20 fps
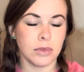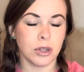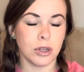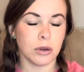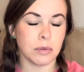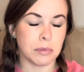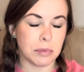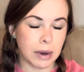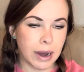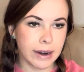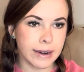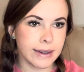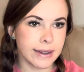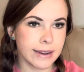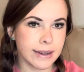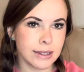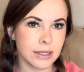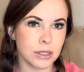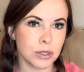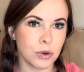body
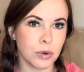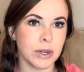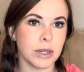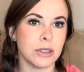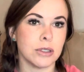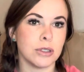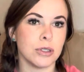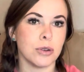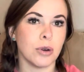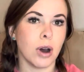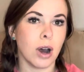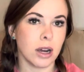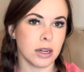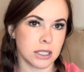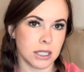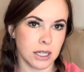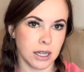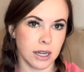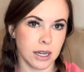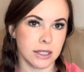is going to
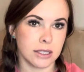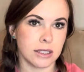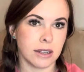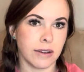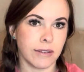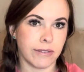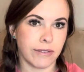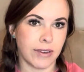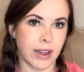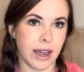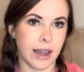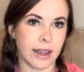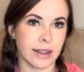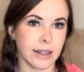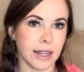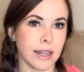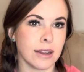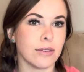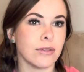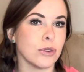oxidize fat
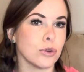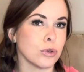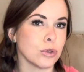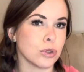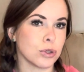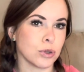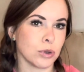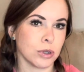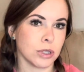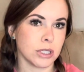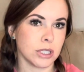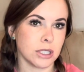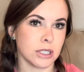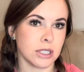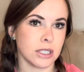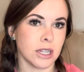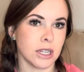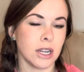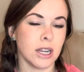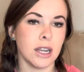like fuel sources